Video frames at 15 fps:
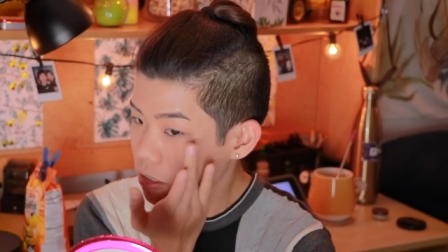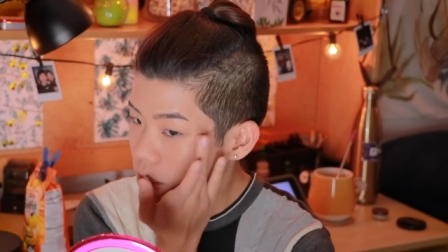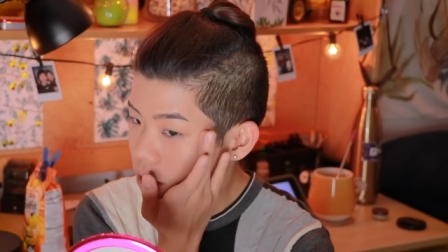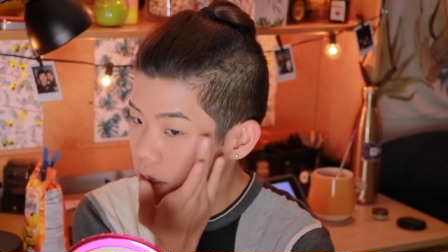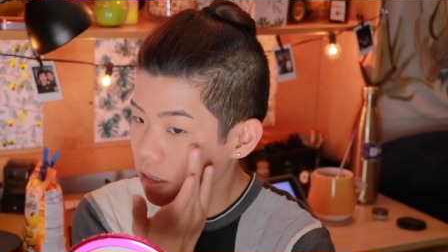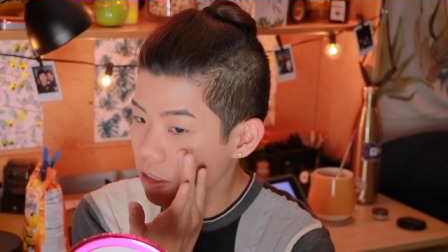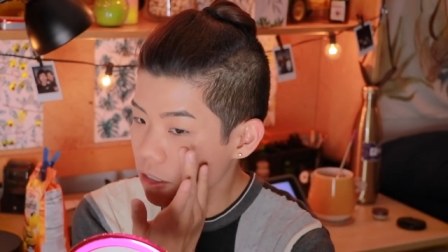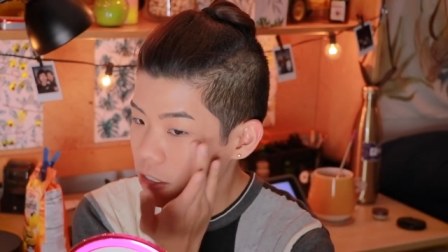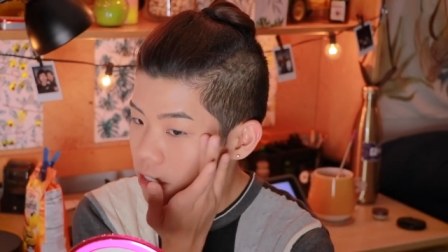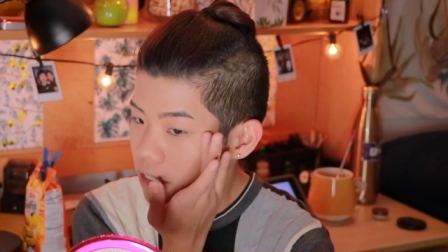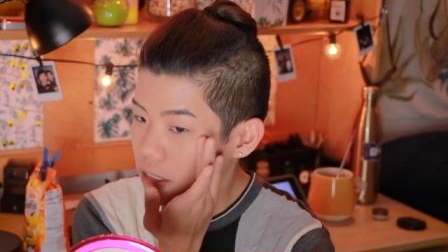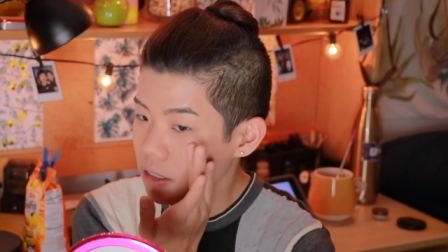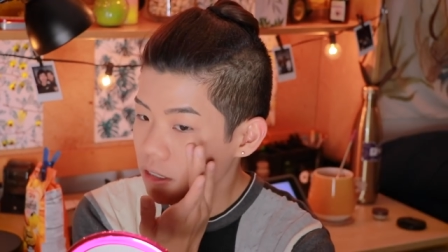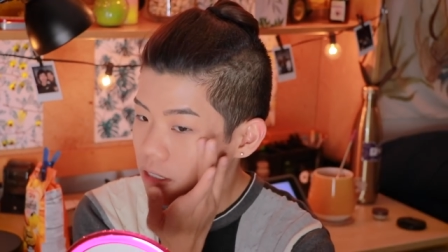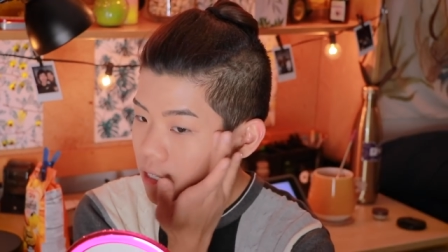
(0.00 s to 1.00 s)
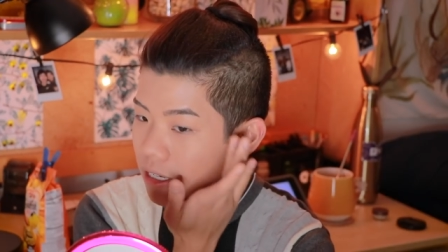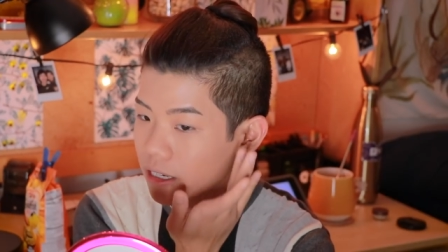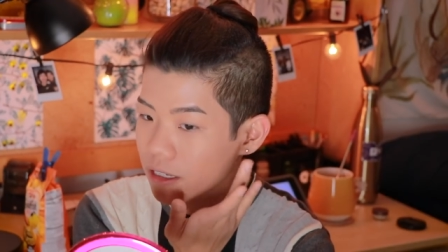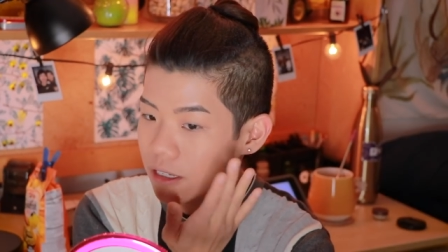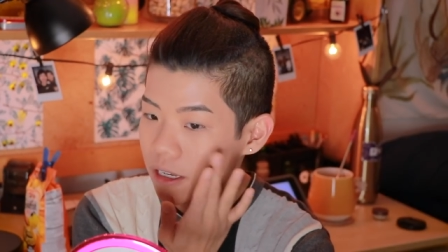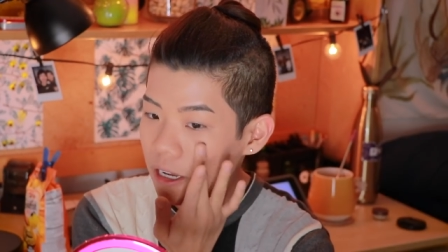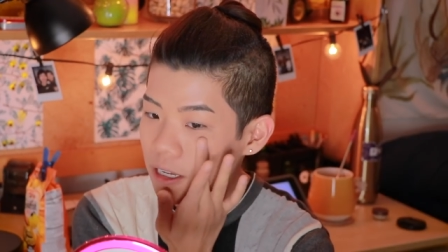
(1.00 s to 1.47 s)
just on the cheeks.
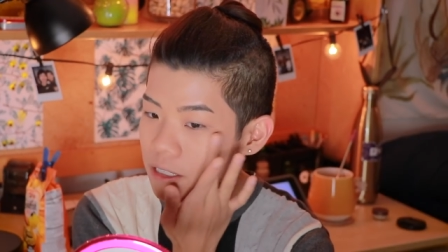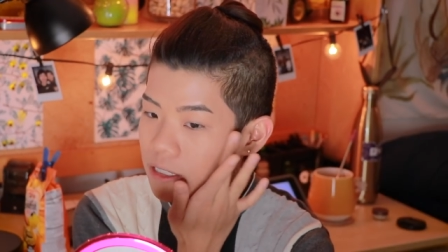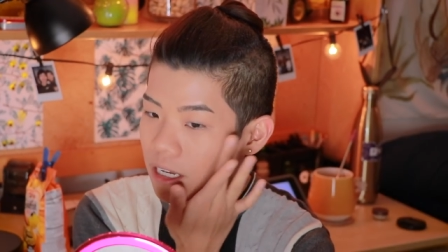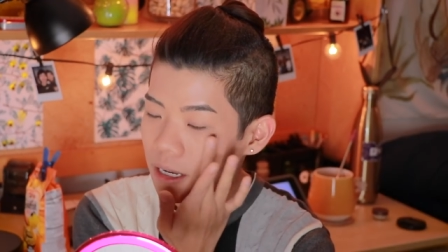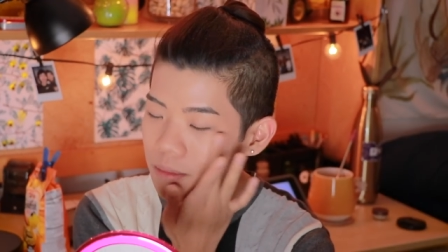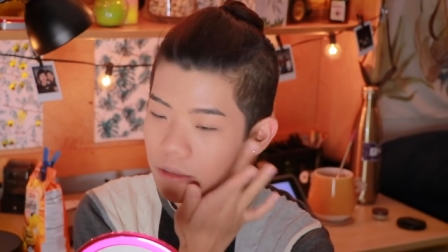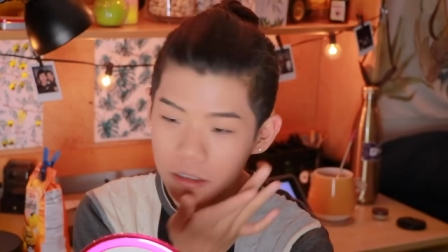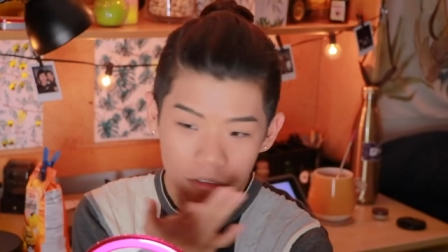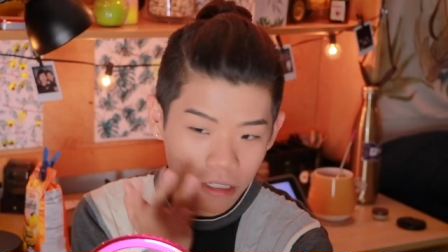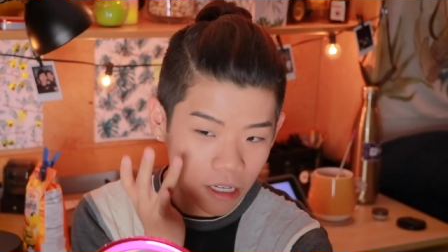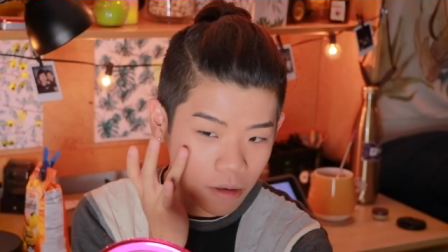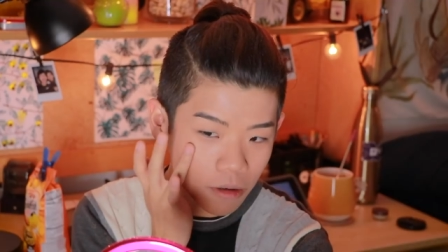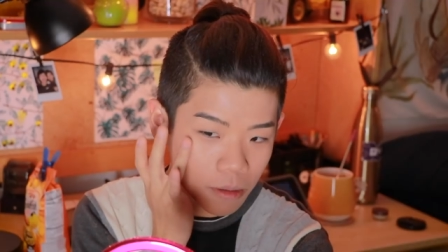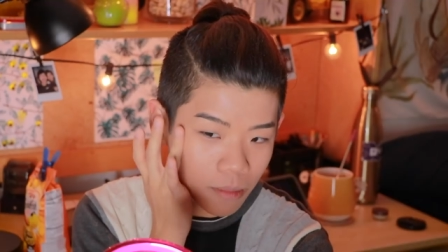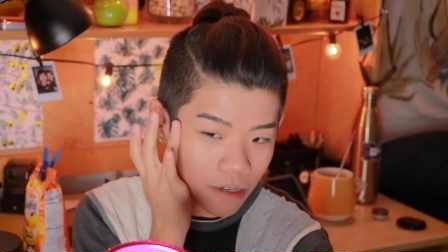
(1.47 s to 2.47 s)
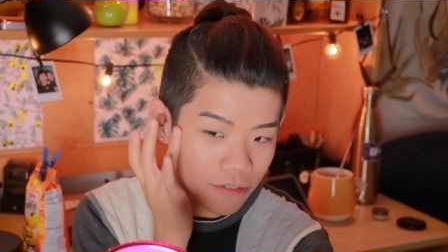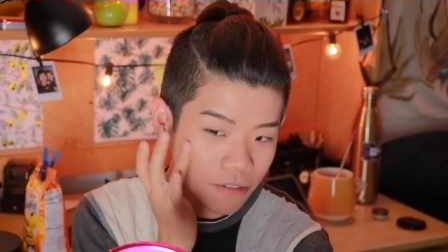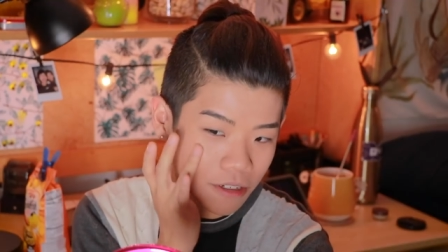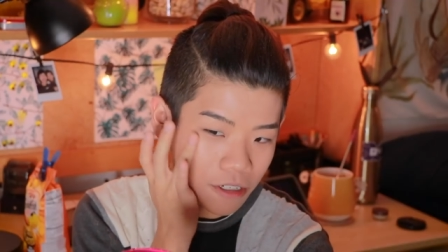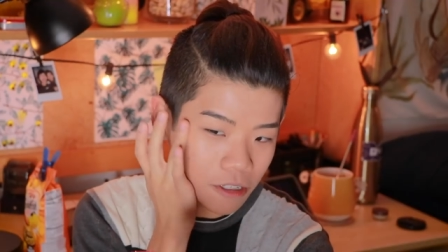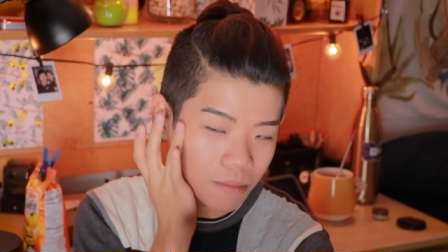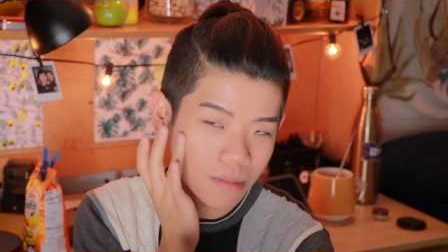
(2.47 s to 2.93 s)
And yes, I'm using it with my
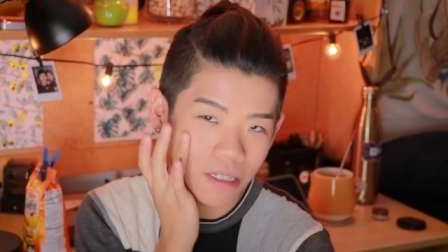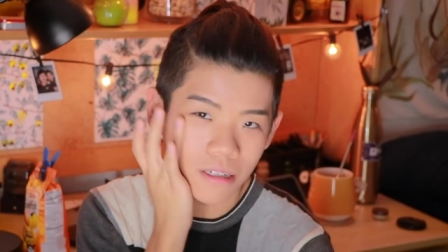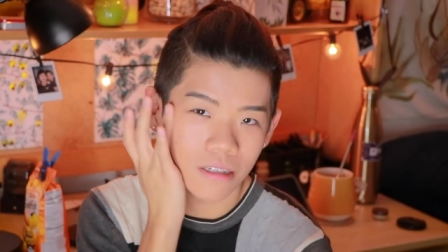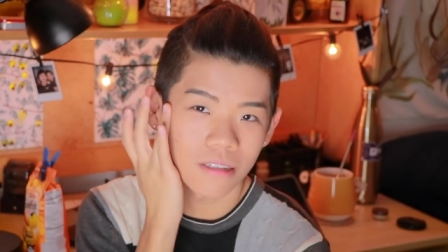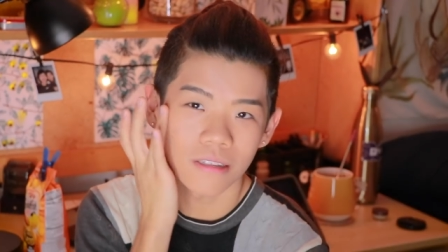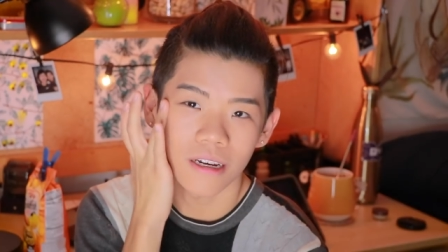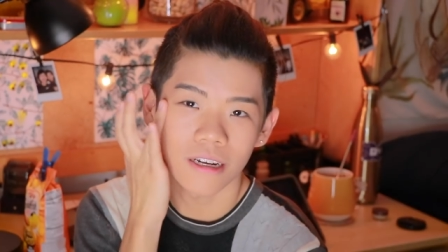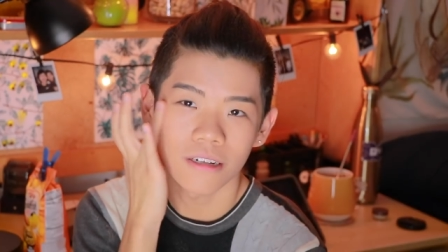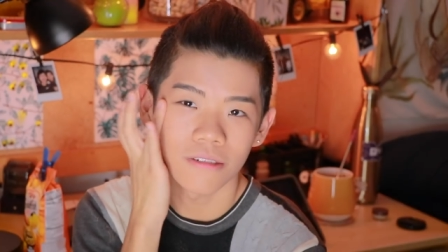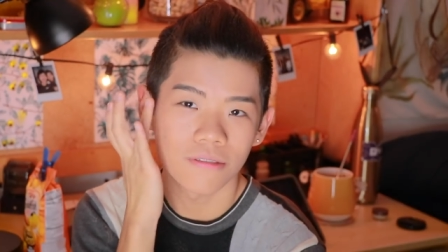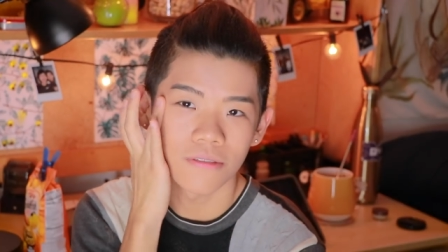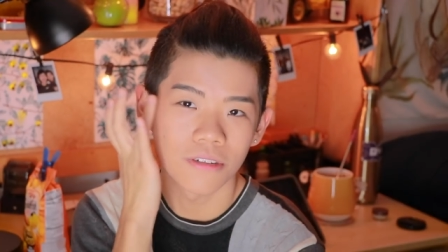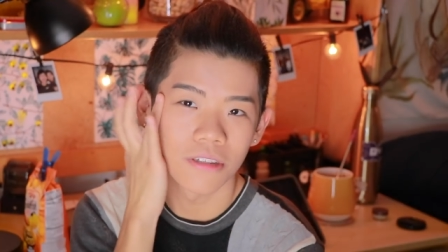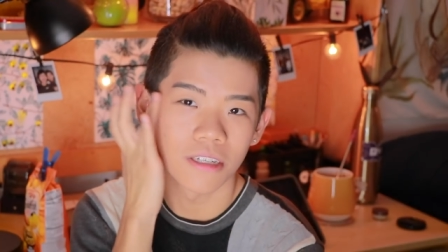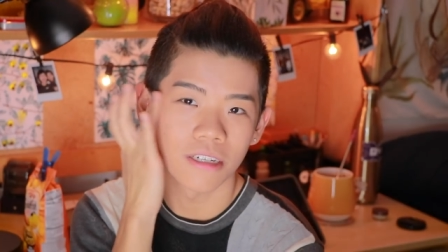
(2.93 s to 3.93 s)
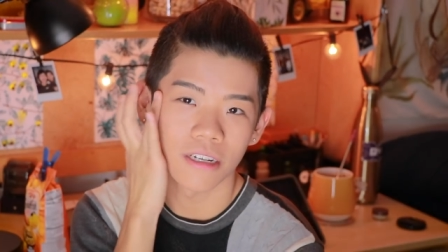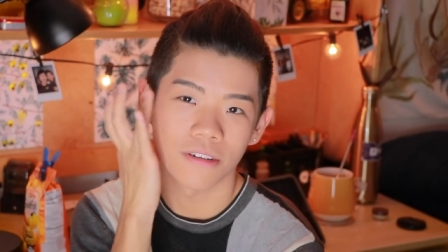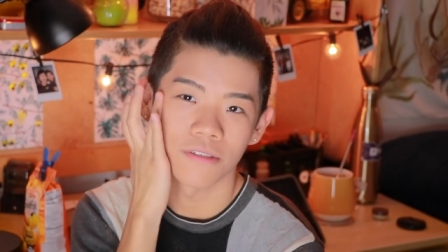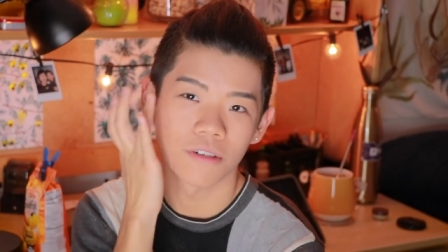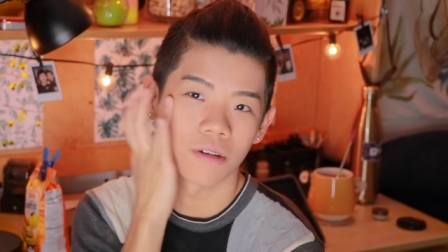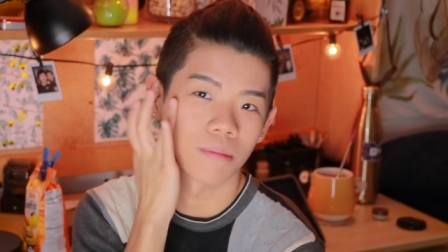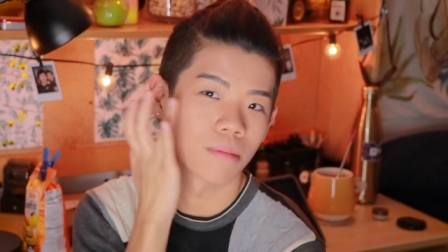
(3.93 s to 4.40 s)
finger because I don't feel the need
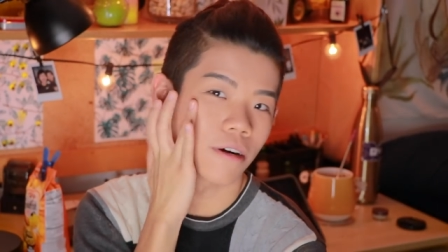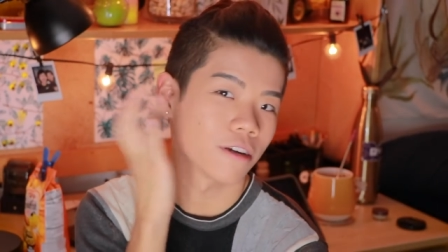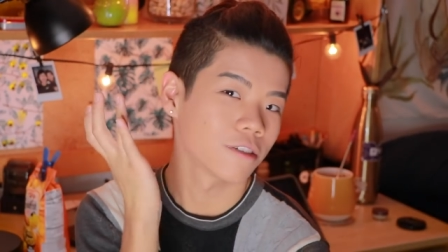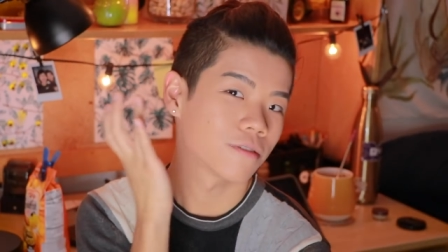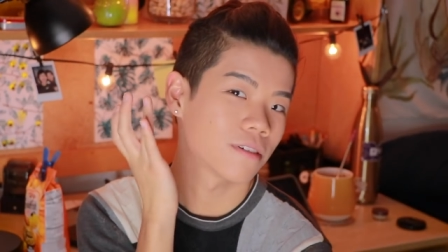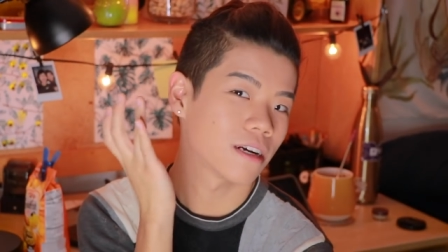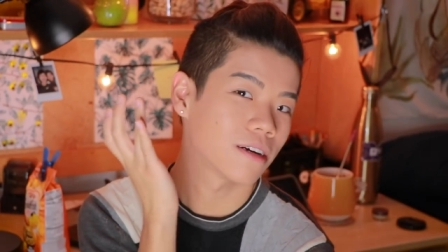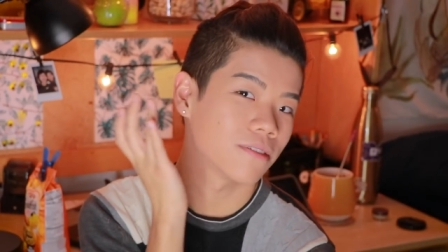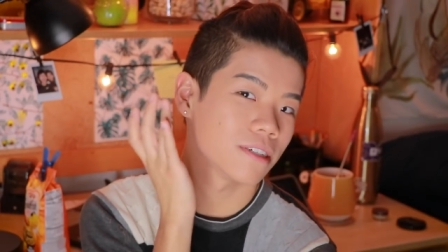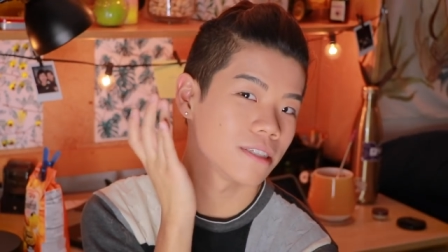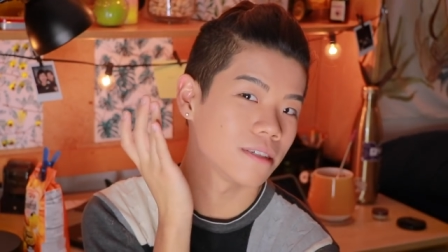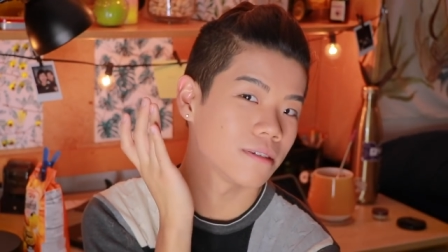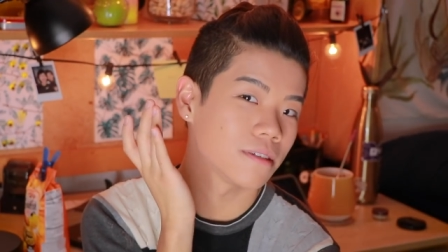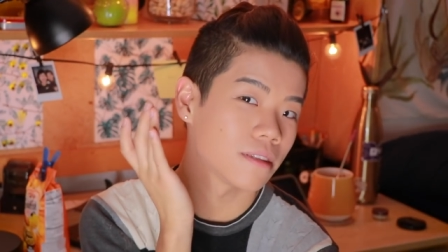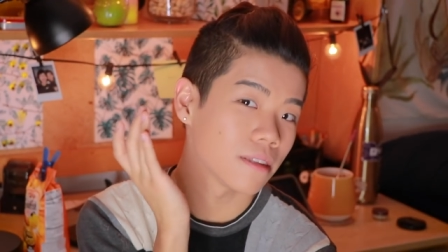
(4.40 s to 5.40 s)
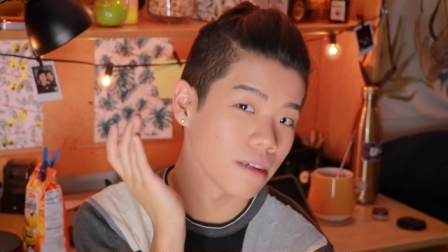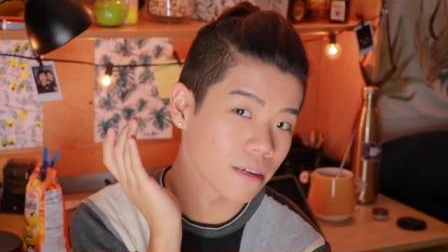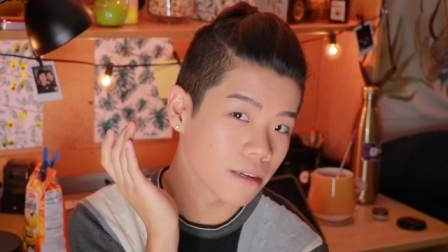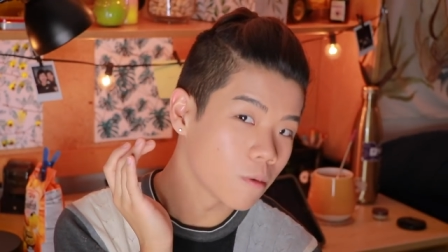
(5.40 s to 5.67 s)
for a brush for every single thing.